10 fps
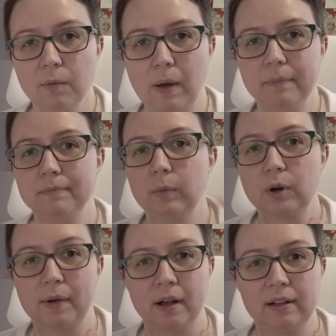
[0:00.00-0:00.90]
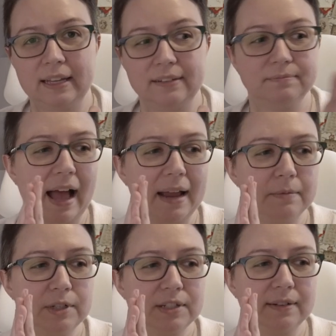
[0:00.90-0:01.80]
Well, we're going all in. I
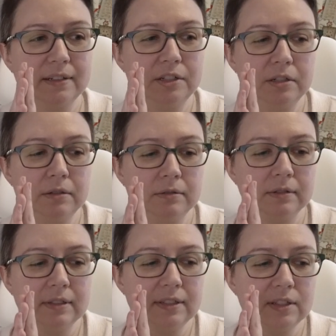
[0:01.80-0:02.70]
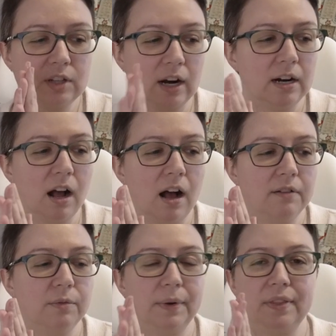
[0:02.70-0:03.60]
am just going to start
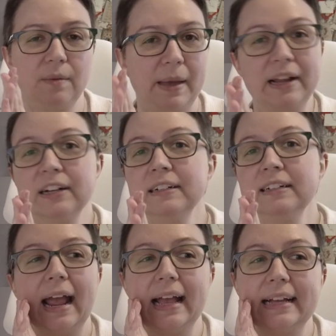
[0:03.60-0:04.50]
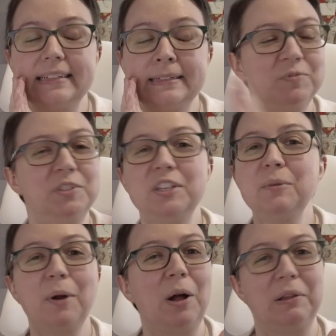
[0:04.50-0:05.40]
off with a banger and see
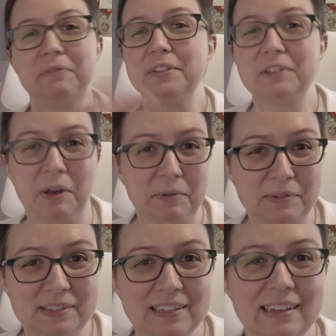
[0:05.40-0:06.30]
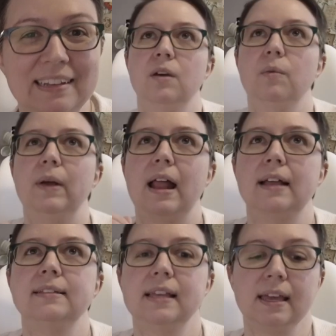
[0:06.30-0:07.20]
where all of this goes. When
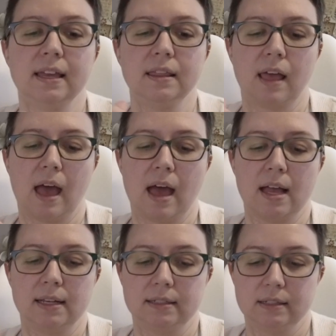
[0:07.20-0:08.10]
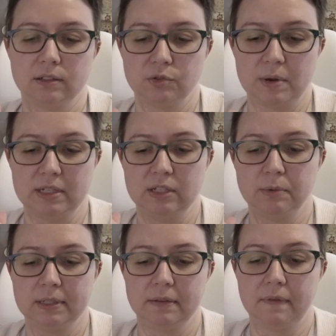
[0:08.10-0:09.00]
I say that
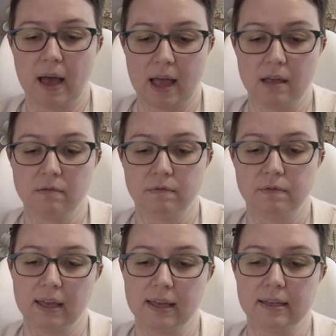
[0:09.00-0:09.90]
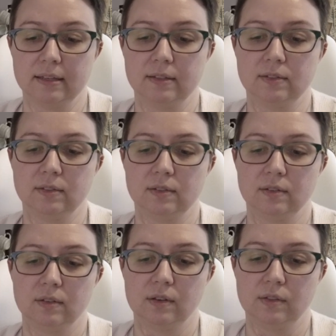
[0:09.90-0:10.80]
2025 is
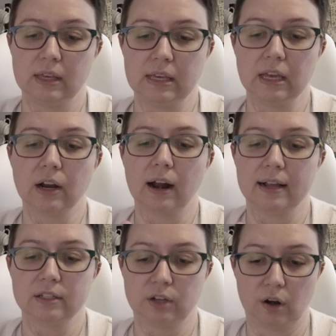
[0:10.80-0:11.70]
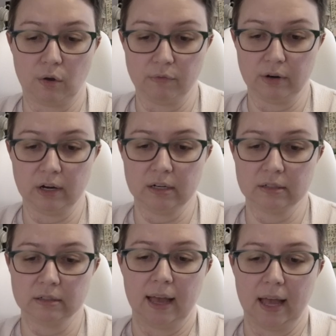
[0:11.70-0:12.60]
the year I start over,
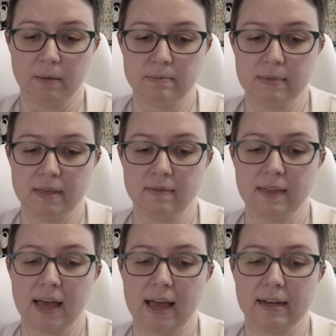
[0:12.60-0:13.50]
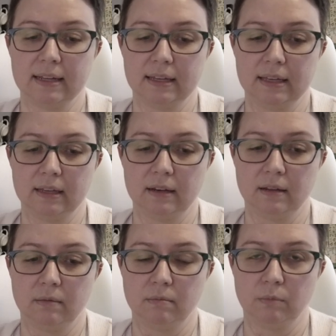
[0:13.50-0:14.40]
I mean that
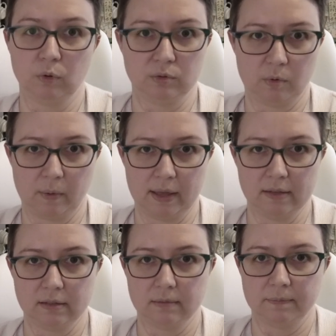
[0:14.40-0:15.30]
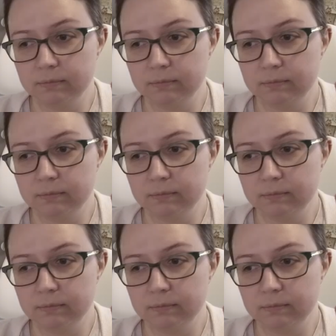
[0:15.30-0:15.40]
in multiple ways.